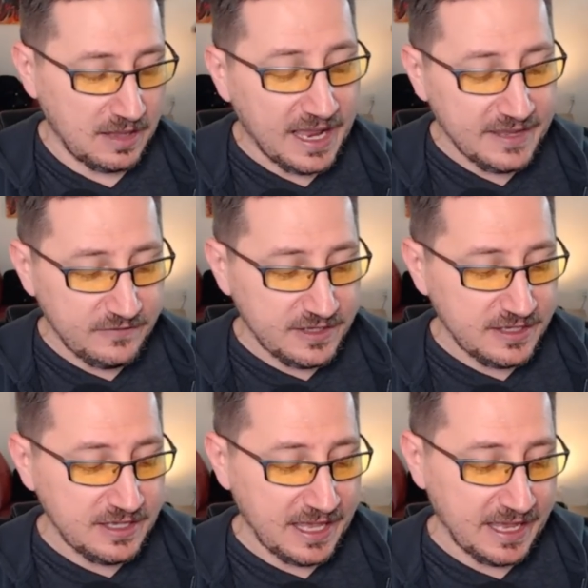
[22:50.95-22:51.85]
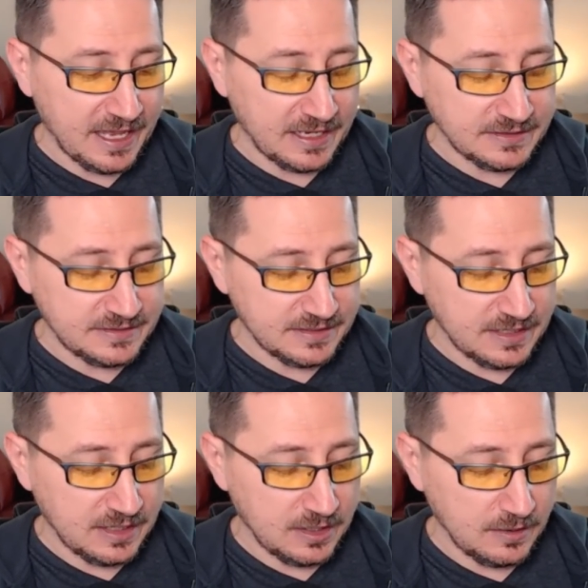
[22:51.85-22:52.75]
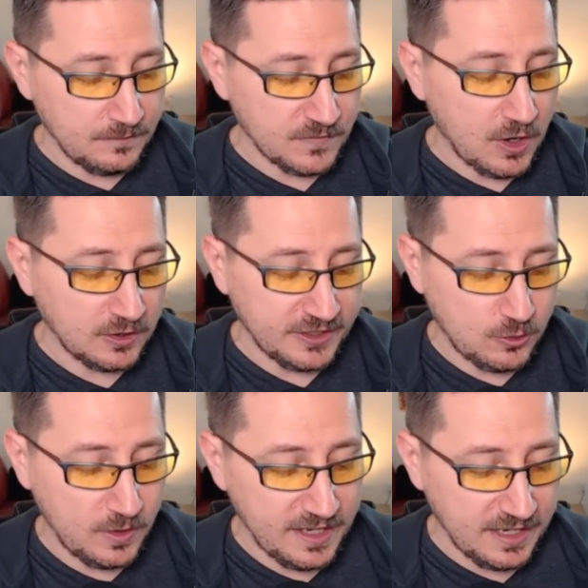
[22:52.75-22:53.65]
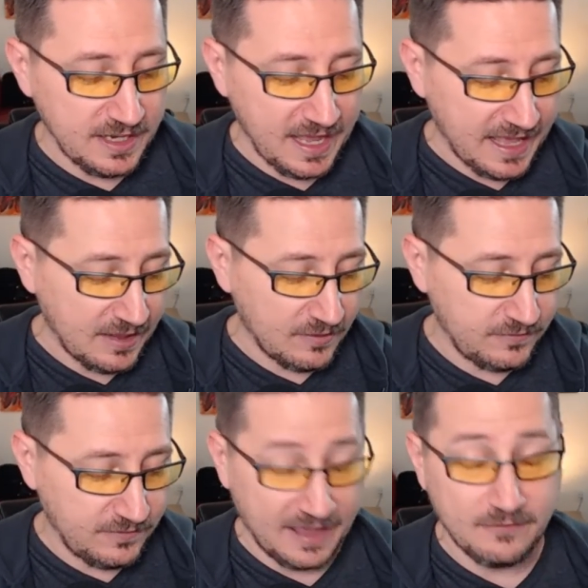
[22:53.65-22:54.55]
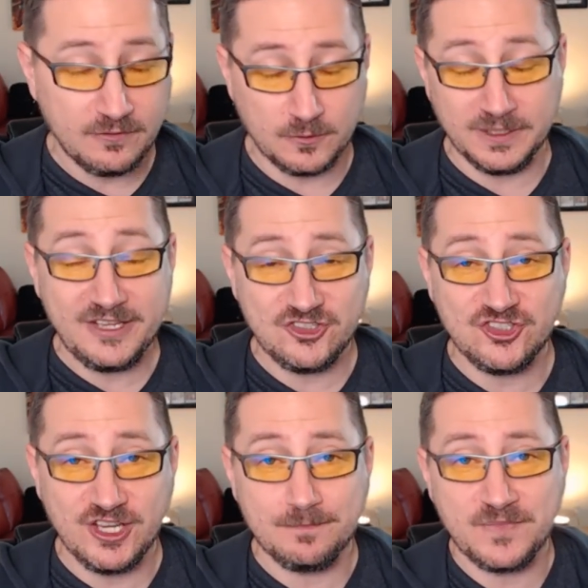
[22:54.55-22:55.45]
Ivy and um, Harley Quinn have have a relationship.